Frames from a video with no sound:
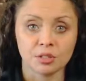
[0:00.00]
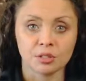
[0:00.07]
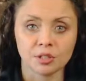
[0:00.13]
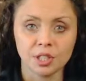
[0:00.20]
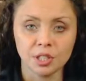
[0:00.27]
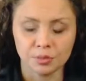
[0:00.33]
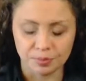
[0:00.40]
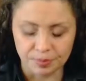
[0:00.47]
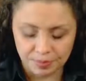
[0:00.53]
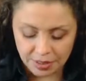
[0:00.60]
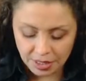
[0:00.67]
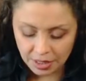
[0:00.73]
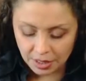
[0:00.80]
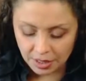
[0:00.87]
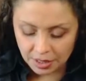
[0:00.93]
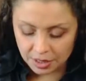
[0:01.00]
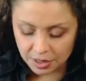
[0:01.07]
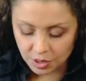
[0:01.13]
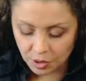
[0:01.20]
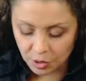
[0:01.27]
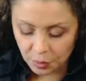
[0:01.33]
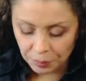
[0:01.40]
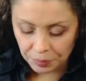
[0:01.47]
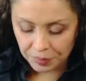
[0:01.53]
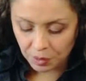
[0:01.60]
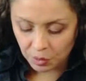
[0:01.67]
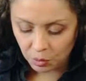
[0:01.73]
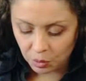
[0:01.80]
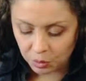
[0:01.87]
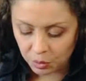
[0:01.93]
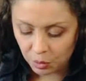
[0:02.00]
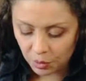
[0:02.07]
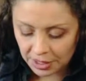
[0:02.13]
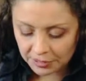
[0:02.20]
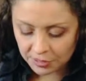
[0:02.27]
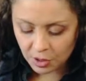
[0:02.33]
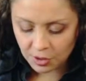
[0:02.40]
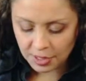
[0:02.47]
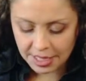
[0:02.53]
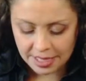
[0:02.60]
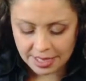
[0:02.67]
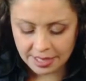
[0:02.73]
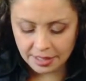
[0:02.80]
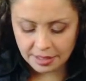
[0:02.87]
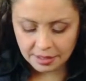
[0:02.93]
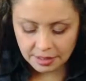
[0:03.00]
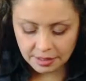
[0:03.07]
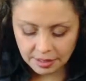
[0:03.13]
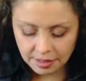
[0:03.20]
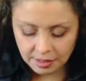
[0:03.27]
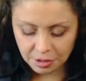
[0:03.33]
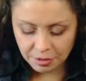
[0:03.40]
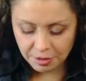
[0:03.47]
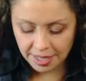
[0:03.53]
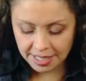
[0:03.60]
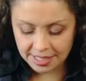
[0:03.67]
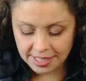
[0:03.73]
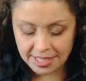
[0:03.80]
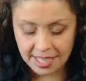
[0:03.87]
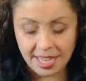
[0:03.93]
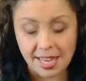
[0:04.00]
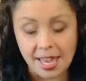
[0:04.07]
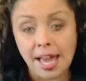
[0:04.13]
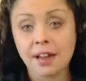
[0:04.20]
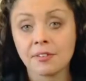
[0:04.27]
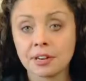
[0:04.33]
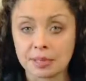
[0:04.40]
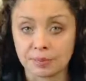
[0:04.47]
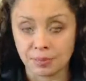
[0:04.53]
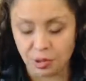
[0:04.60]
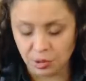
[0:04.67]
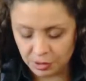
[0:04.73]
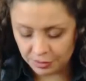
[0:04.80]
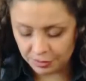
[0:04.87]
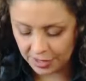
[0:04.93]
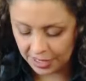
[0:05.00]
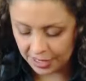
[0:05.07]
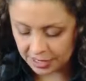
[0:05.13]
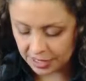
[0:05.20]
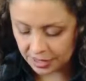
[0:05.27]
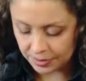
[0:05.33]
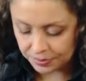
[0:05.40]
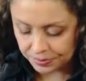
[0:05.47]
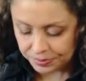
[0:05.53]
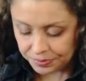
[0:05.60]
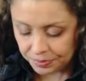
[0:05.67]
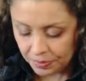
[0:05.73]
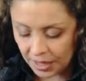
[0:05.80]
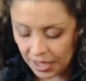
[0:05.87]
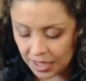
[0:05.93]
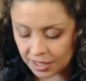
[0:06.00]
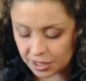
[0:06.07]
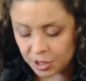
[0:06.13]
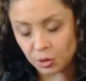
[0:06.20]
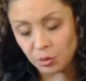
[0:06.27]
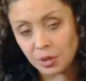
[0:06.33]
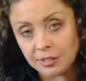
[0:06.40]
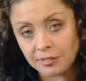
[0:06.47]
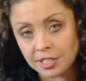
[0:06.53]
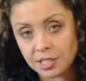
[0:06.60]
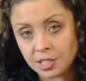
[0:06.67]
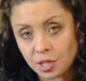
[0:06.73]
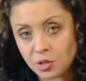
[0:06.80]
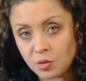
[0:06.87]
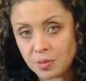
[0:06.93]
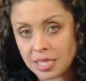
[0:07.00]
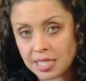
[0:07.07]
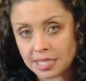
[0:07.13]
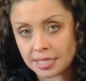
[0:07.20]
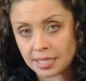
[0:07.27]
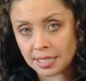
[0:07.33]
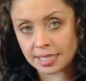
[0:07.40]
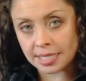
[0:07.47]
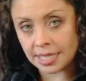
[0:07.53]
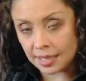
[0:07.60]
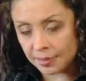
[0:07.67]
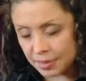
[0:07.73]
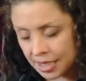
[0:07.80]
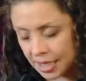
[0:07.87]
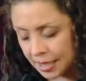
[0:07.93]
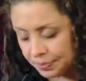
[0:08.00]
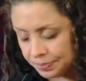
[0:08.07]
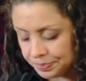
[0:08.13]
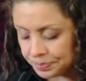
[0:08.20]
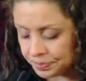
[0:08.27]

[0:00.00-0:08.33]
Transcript: on the loom. So the one I've got here creates a herringbone effect, and you're weaving two pieces at the same time.